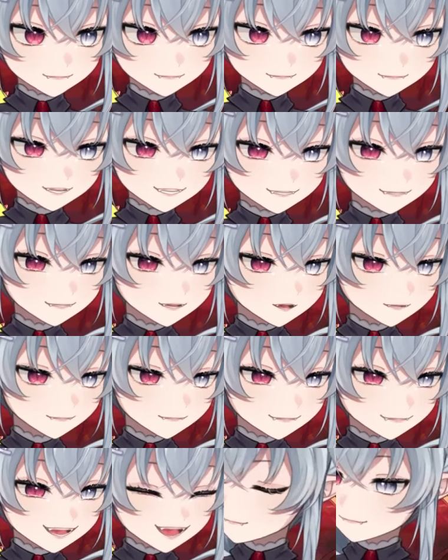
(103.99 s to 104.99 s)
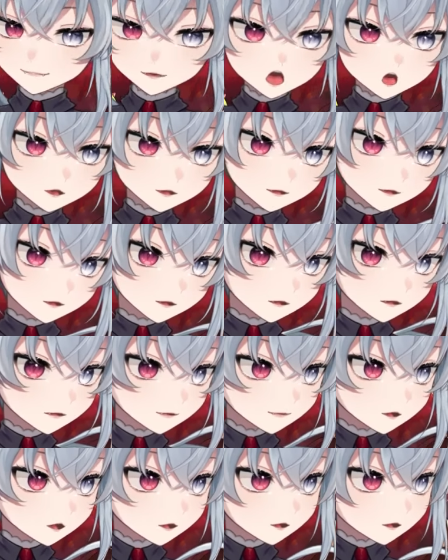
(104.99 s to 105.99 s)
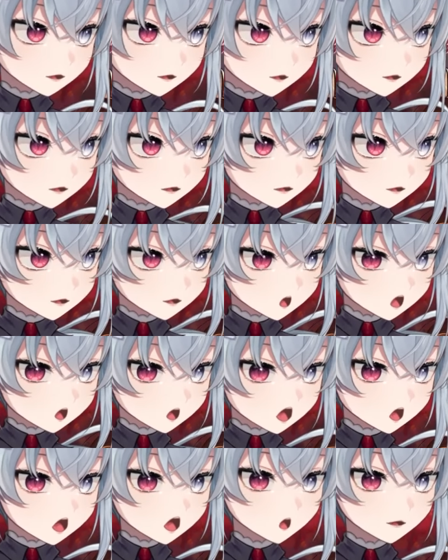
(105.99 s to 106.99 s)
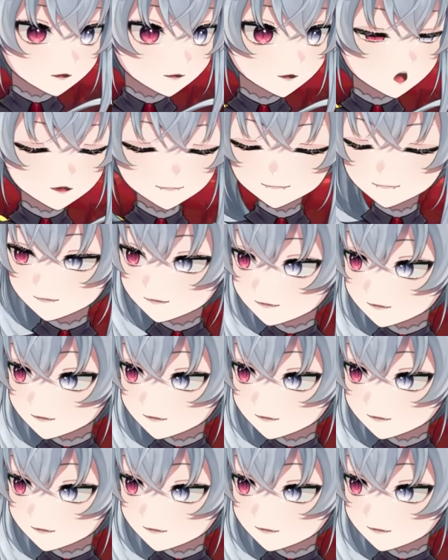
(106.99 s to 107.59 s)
Right, name it that. I think it's a cool feature that Discord's got. I actually have one